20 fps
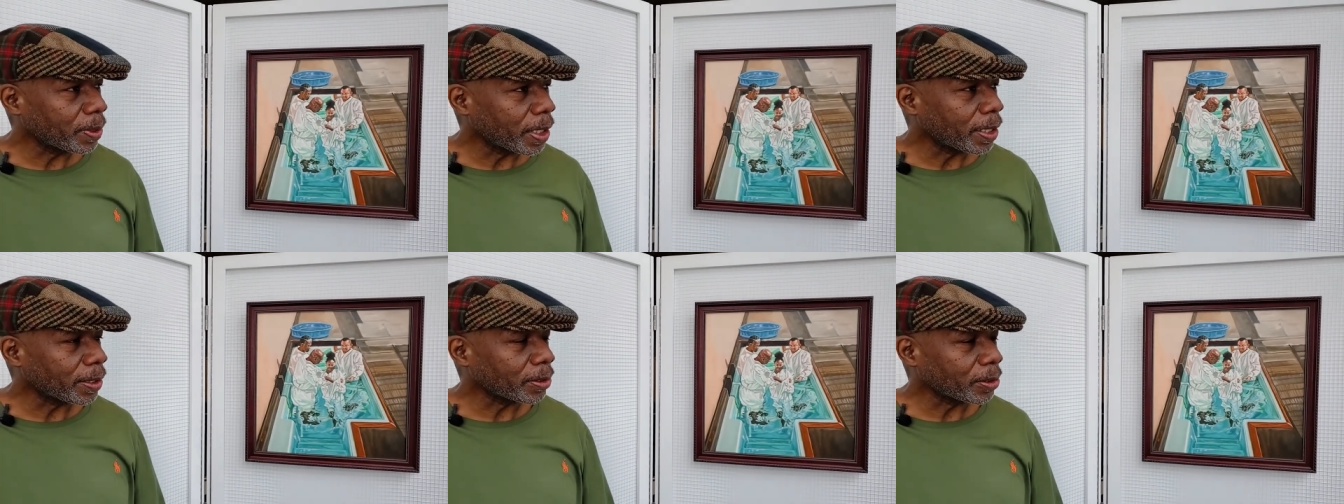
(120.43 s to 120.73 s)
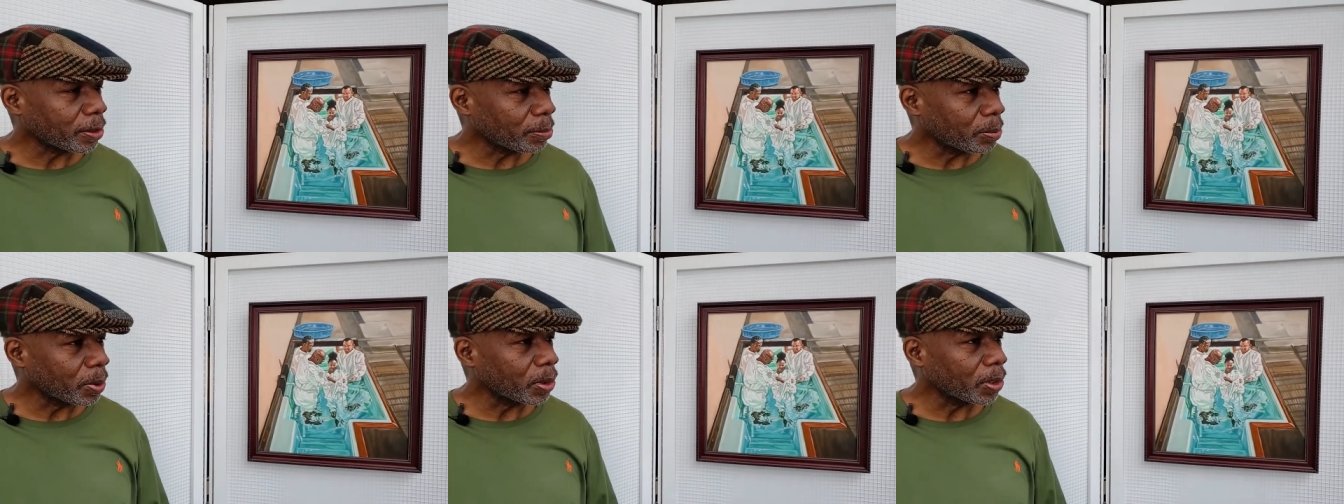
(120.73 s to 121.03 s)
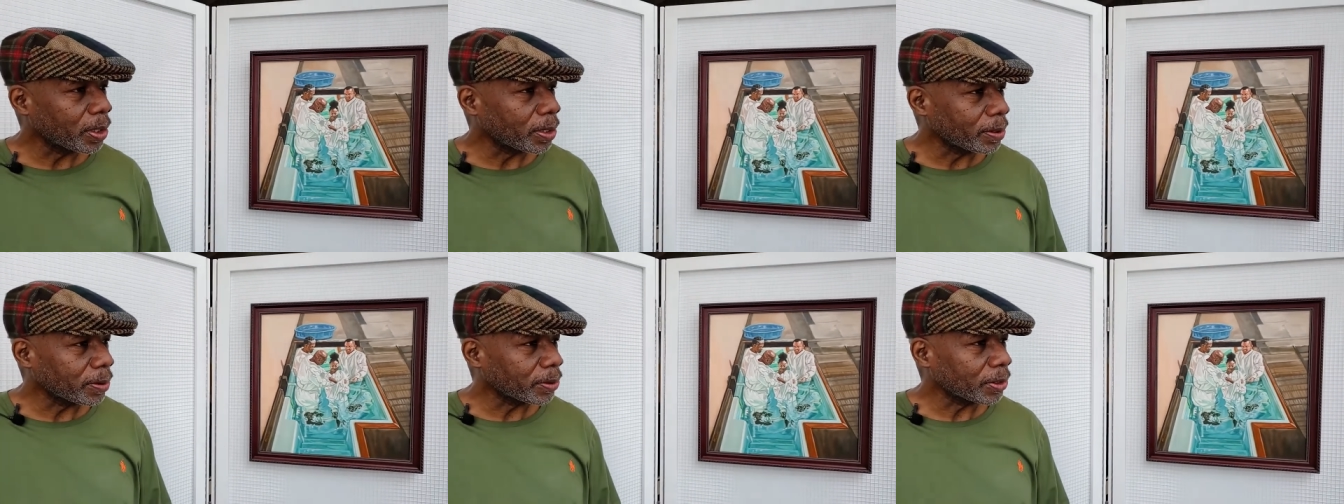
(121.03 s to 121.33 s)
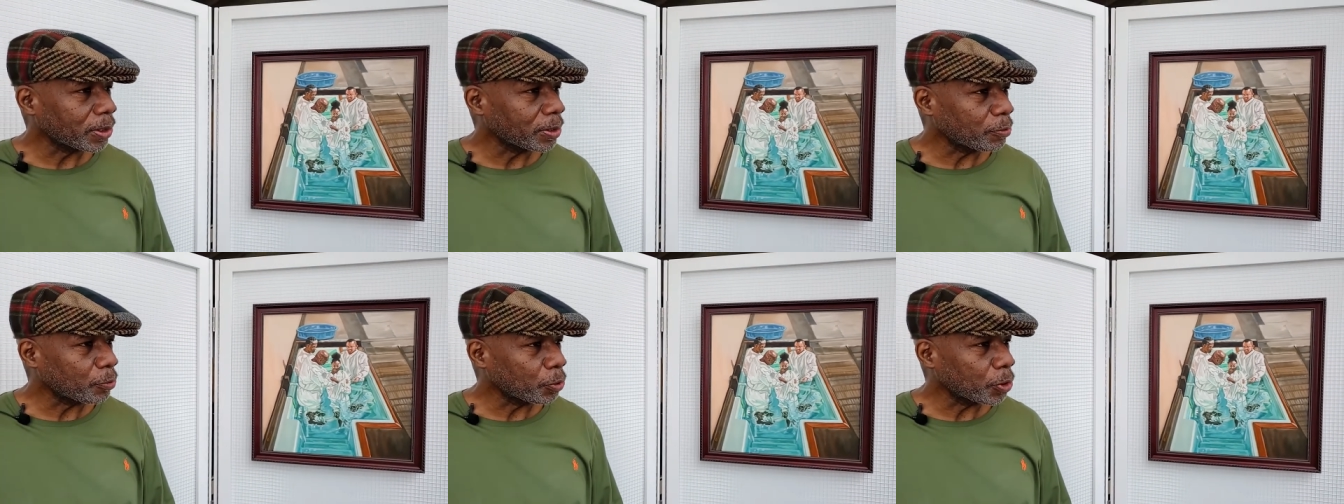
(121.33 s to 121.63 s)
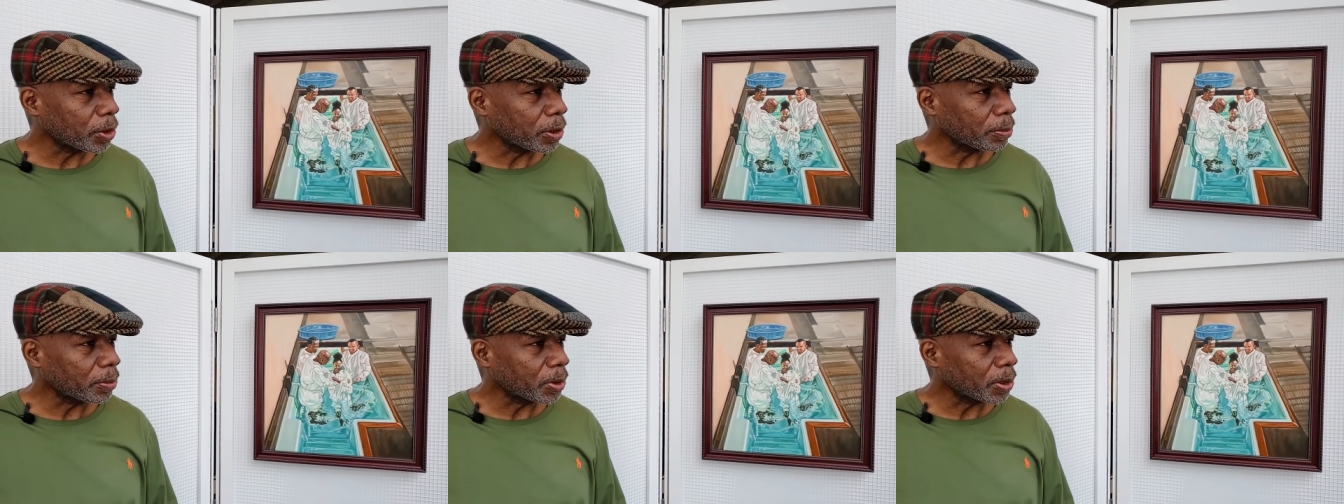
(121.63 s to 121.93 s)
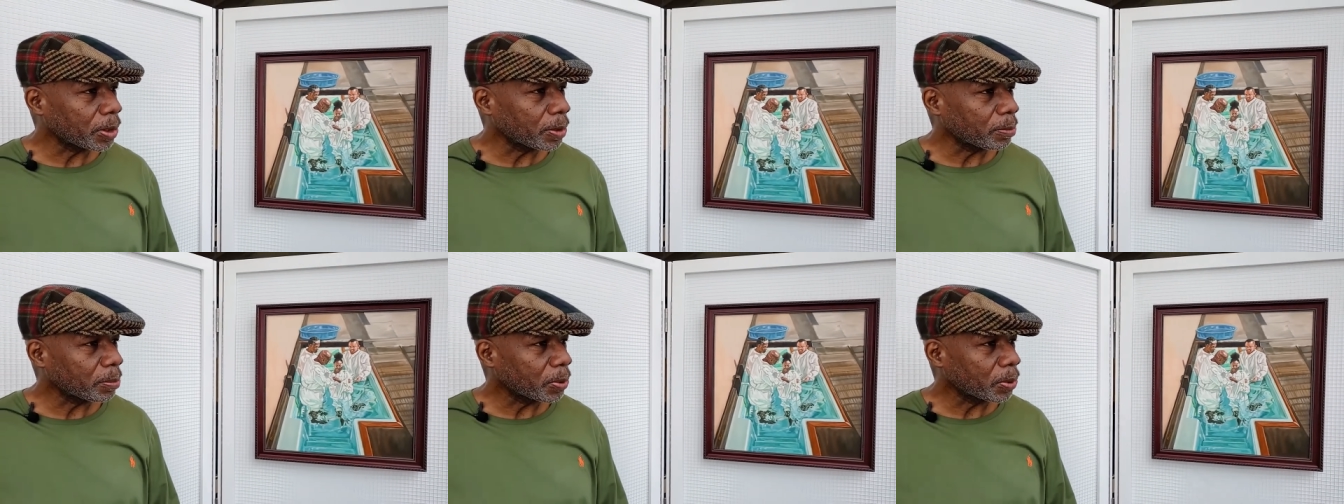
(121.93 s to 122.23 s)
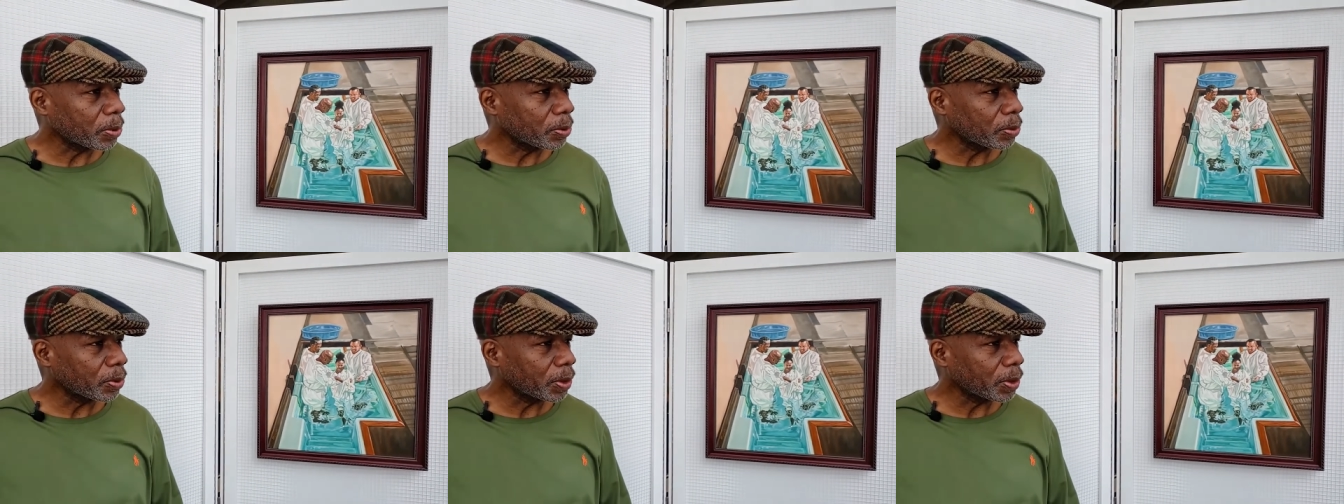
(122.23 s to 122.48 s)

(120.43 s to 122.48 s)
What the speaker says: actually belongs to Phillips Temple.